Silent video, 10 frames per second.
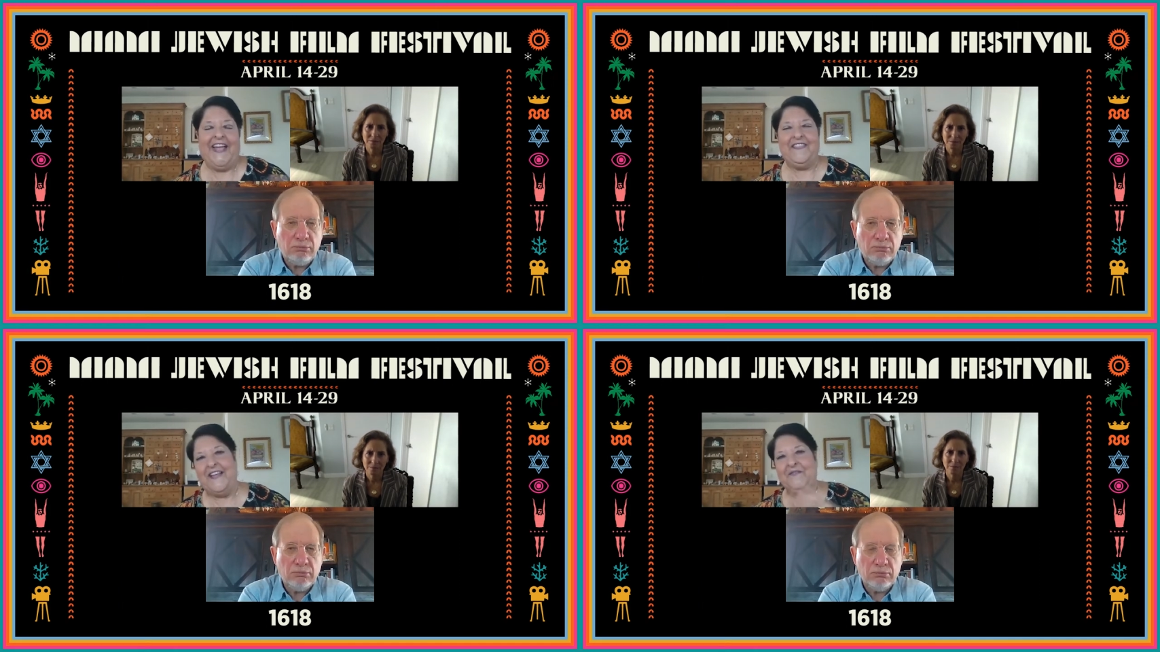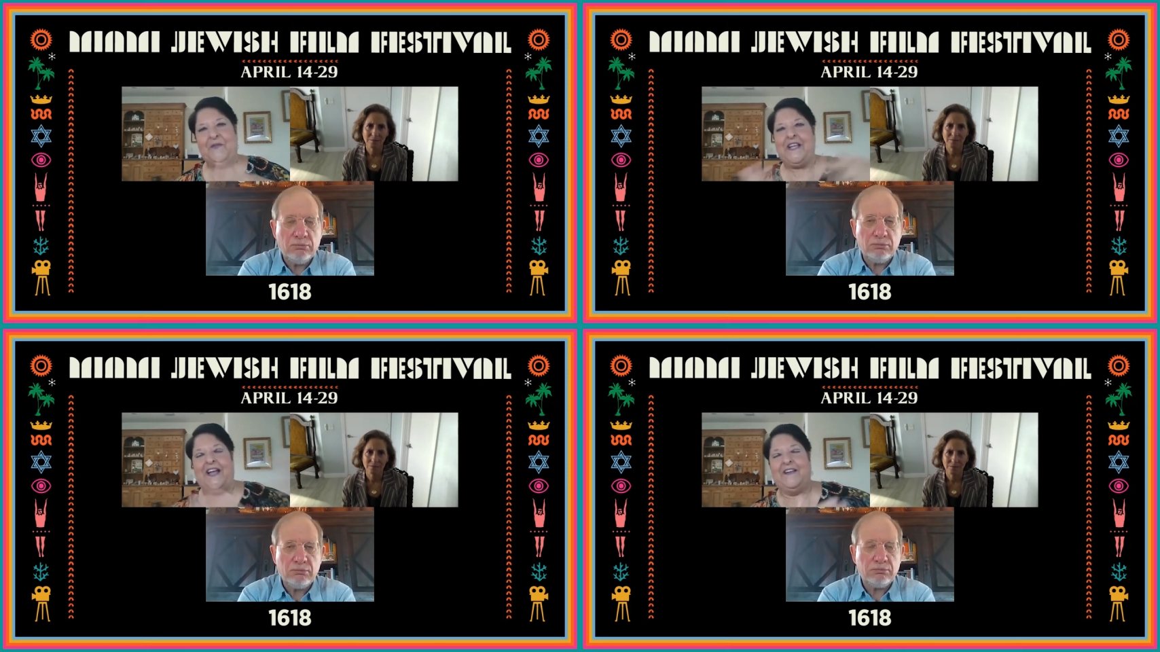Speaker 1: And then
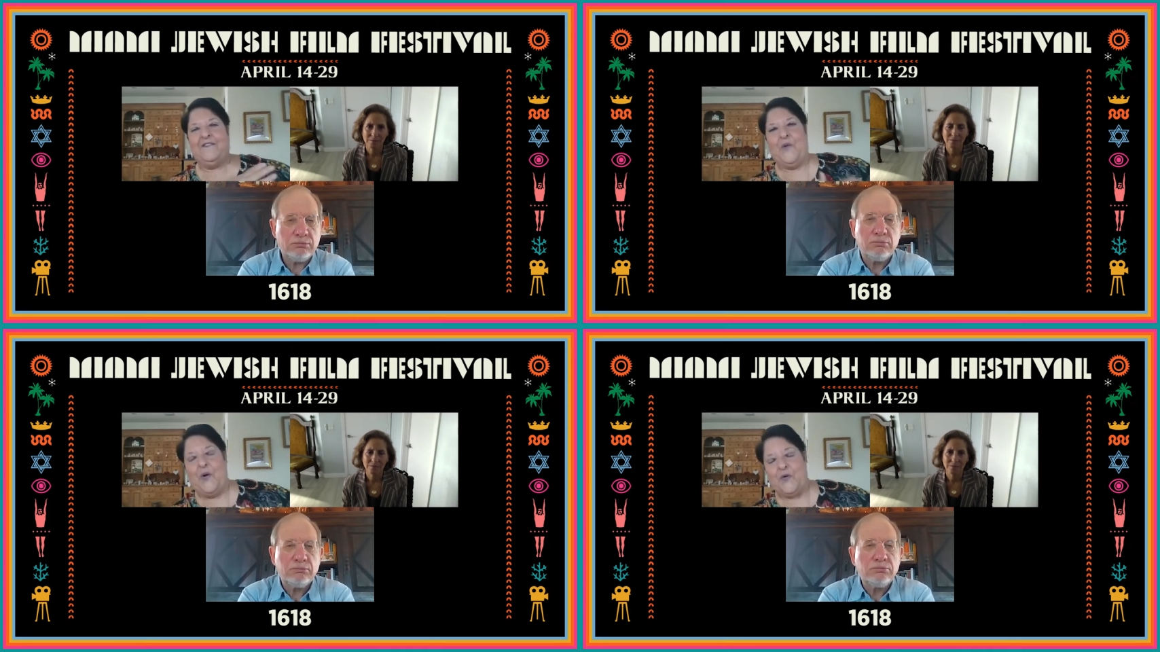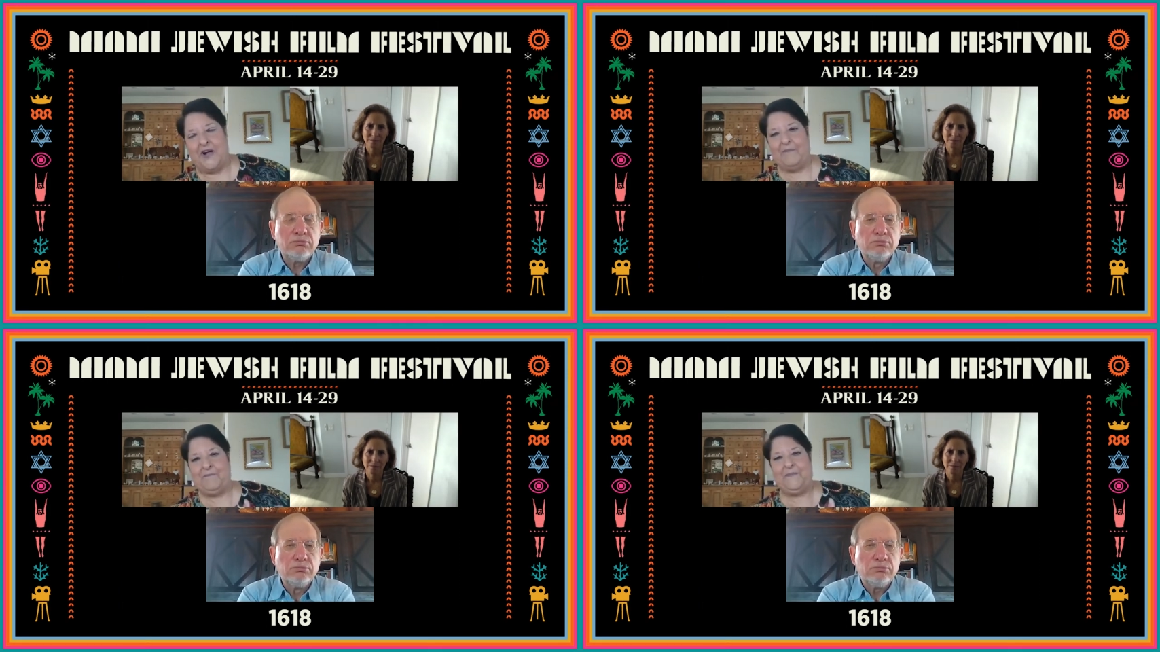we kind of woke
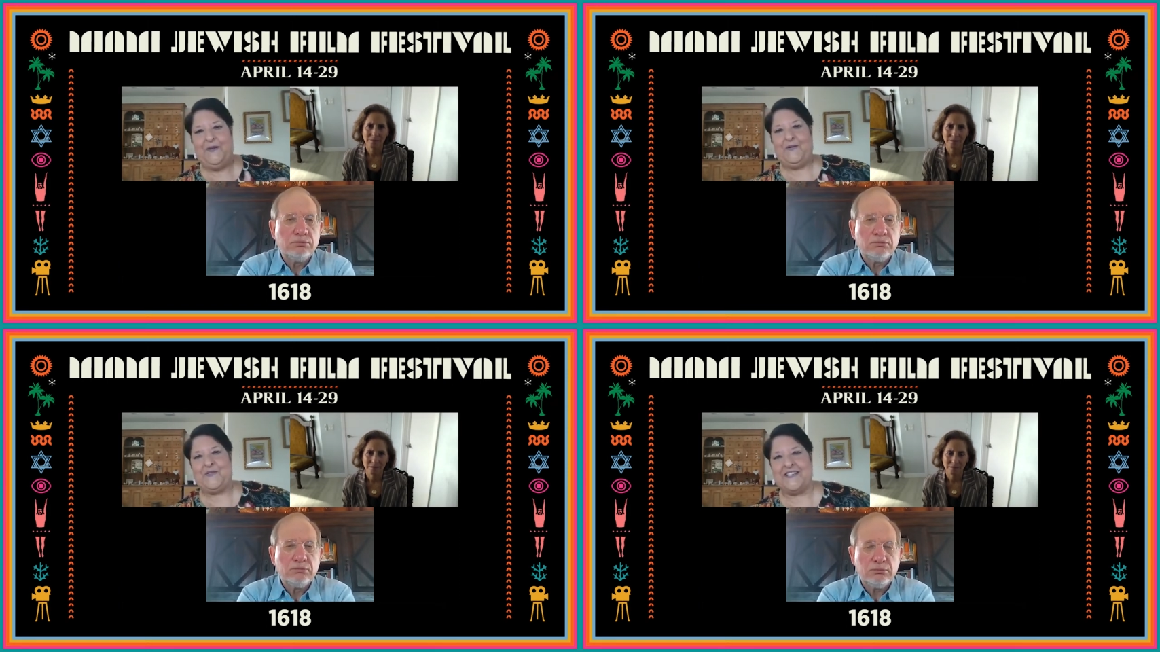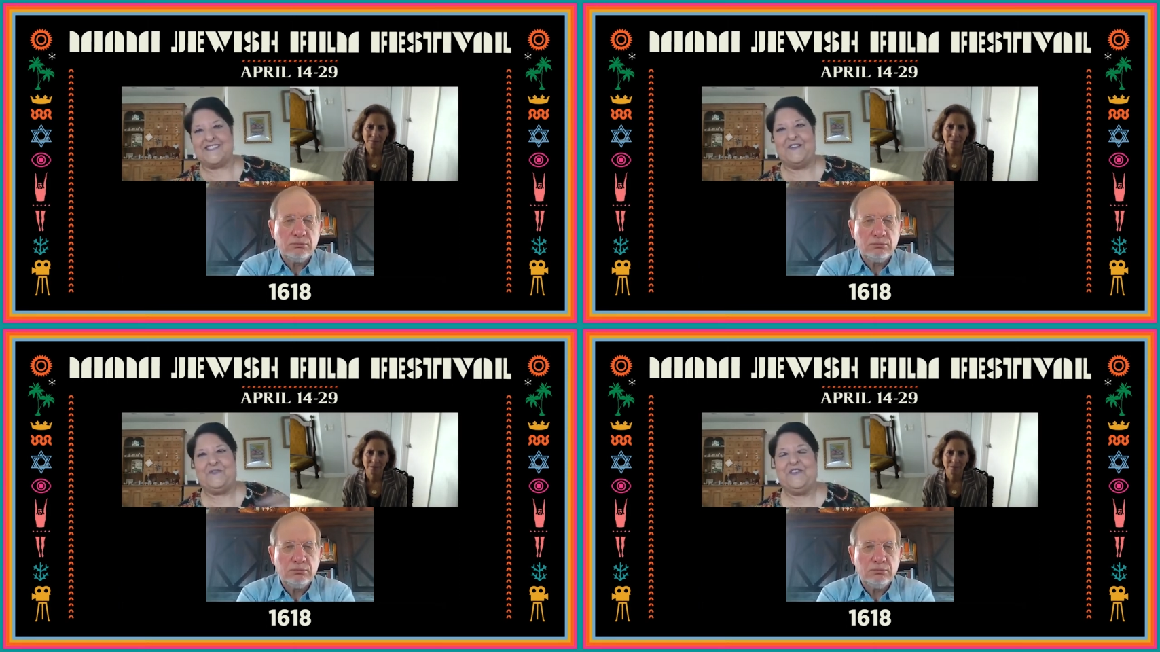up, you know,
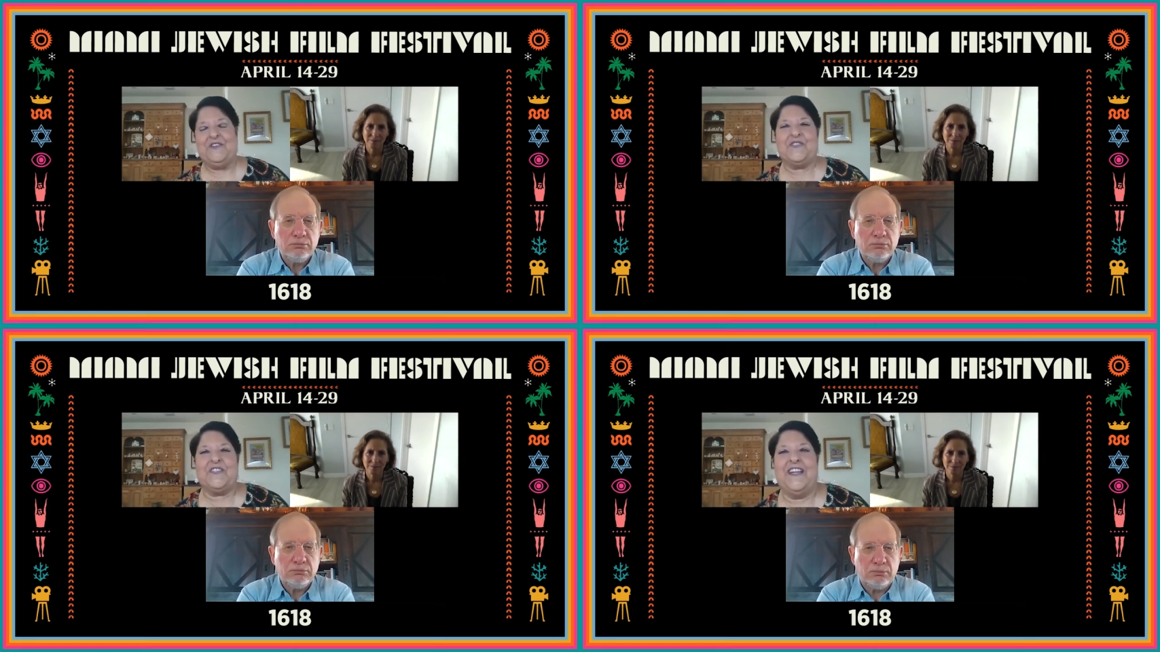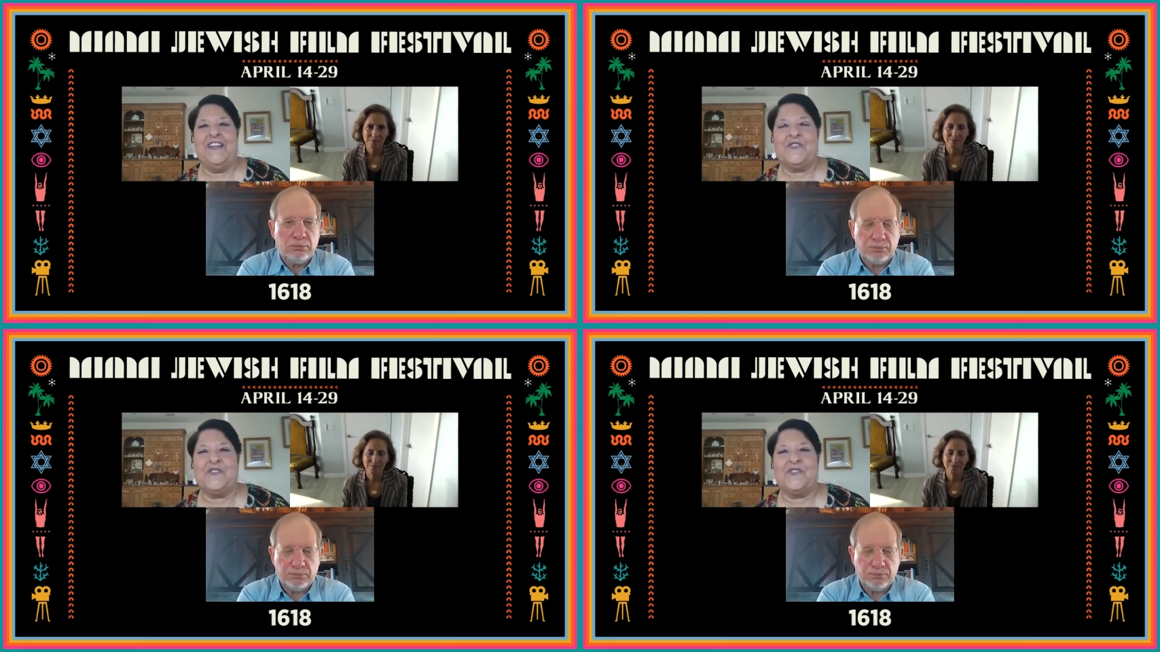600 years later.